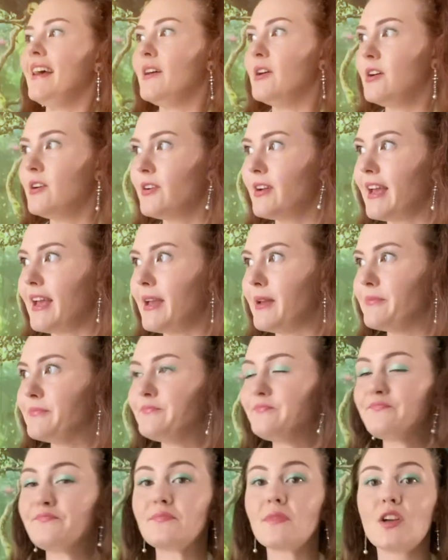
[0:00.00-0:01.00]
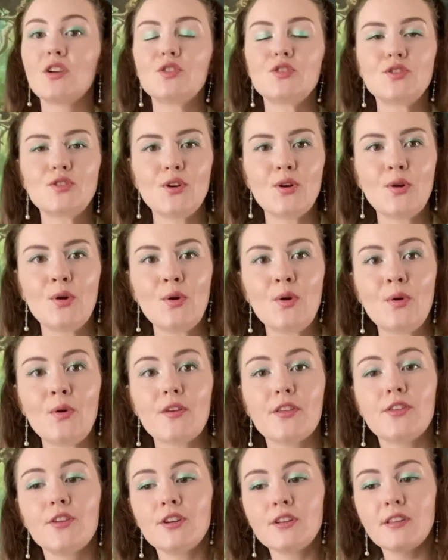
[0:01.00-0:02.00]
Okay, so
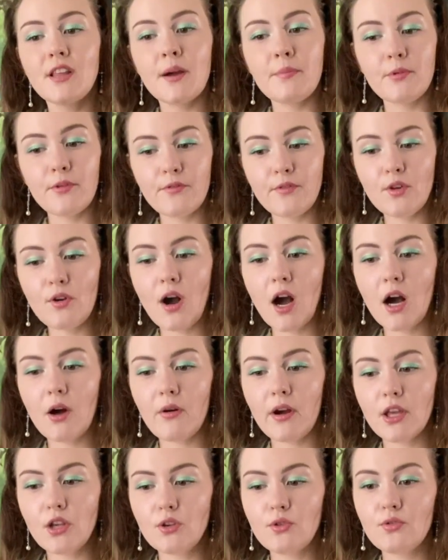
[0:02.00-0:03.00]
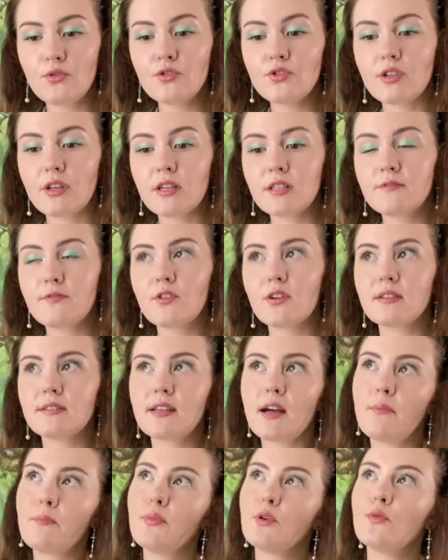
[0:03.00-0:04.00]
third type of view, how I use is, for
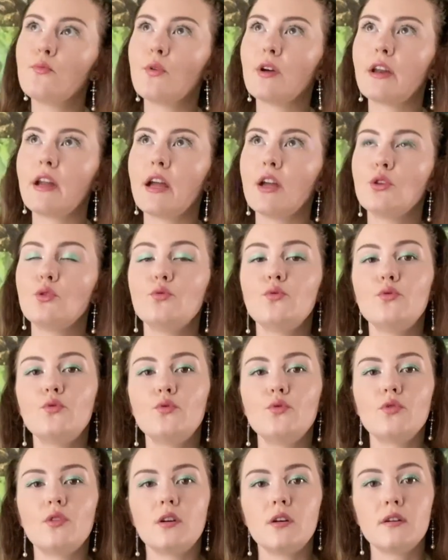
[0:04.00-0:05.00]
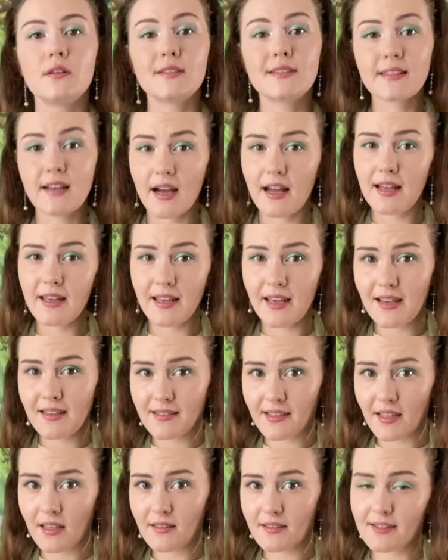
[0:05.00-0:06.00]
example, when I do sky
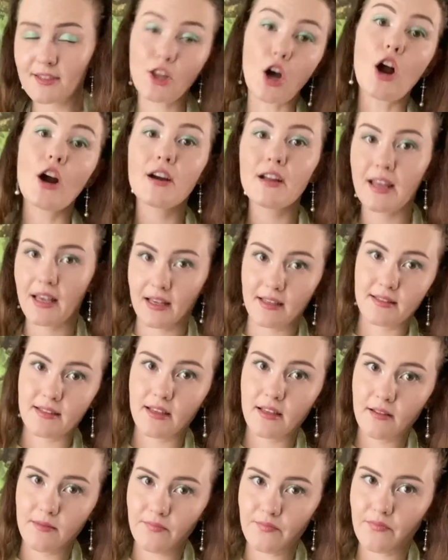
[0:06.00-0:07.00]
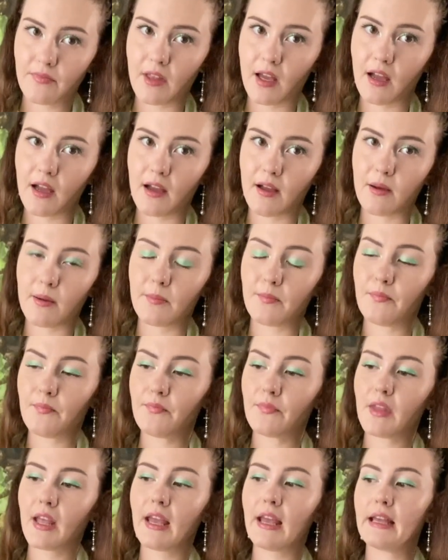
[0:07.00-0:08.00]
gazing, stargazing,
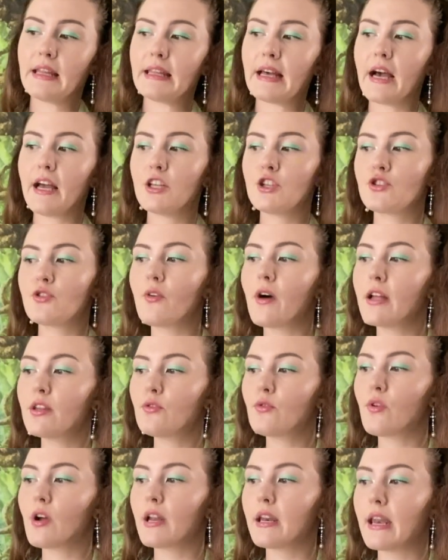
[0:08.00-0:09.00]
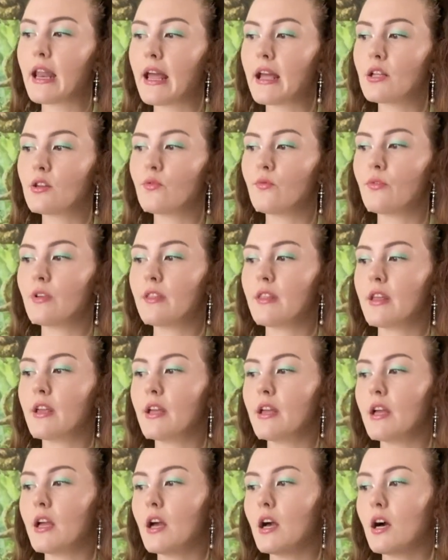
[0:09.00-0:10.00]
and I try to connect with
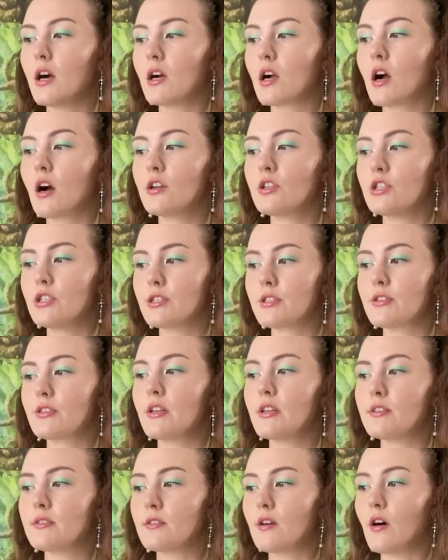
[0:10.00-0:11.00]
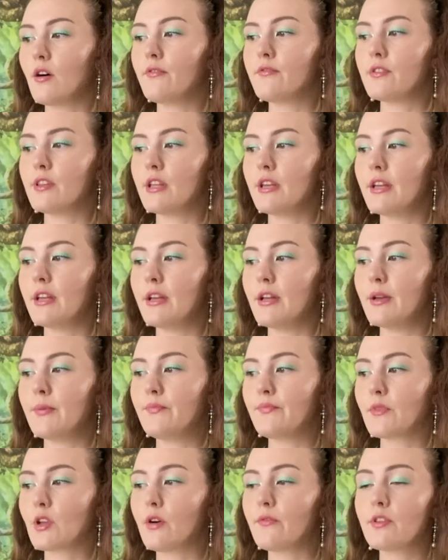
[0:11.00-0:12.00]
the consciousness of
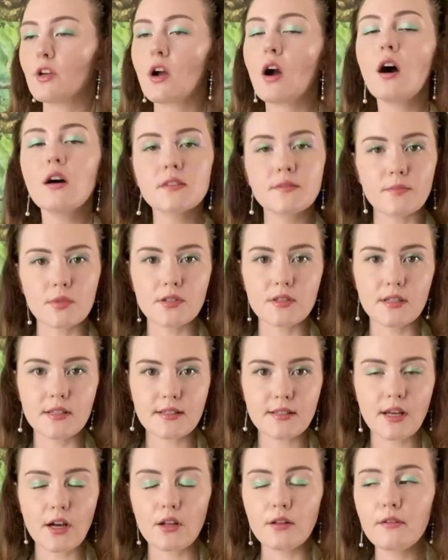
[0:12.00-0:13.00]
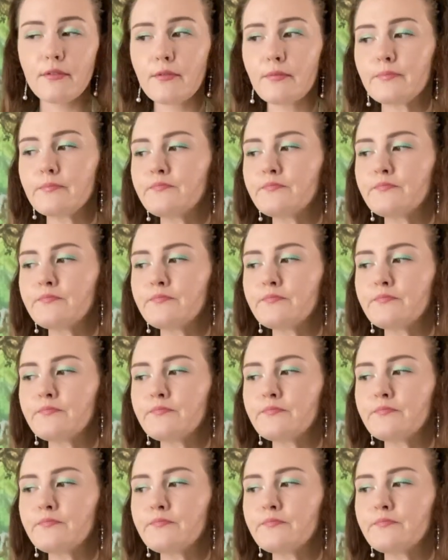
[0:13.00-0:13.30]
the cosmos itself.